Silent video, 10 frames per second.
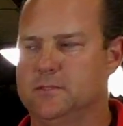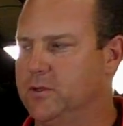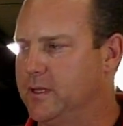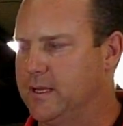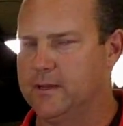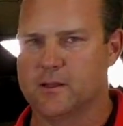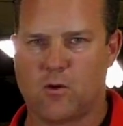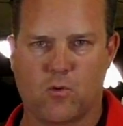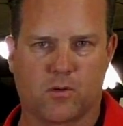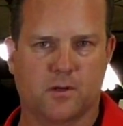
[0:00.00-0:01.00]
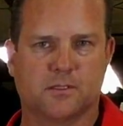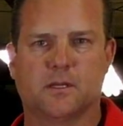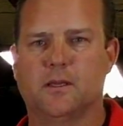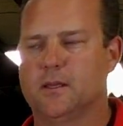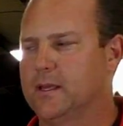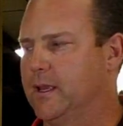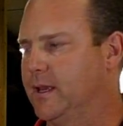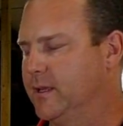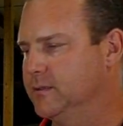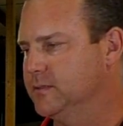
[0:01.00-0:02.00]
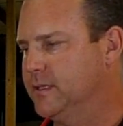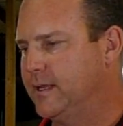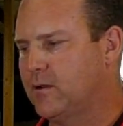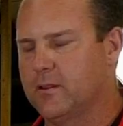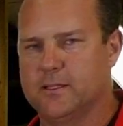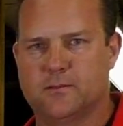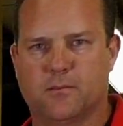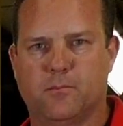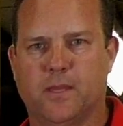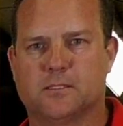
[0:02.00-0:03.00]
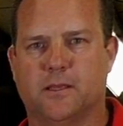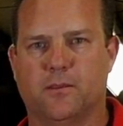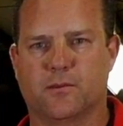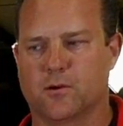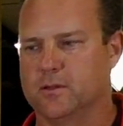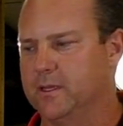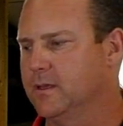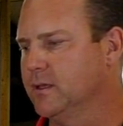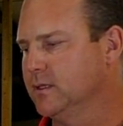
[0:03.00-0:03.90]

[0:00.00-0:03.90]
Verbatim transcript: You can get in the corners and get all that mixed in thoroughly.